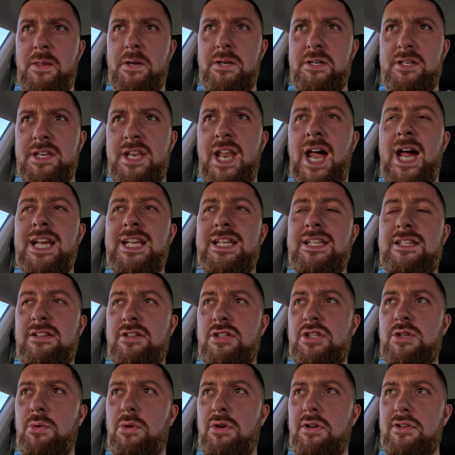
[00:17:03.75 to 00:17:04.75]
nicer
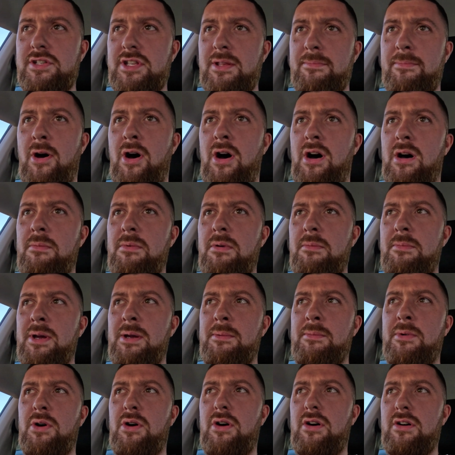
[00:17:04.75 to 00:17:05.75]
towards the bottom, a bit
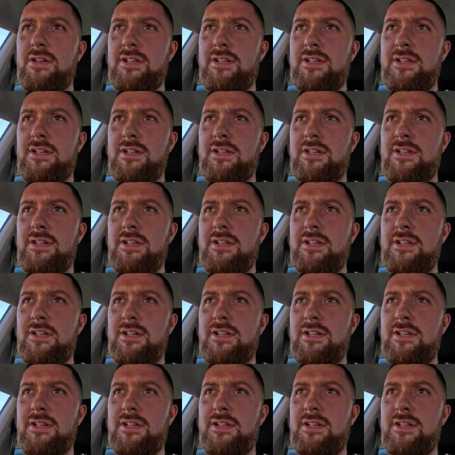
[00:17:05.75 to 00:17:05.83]
more,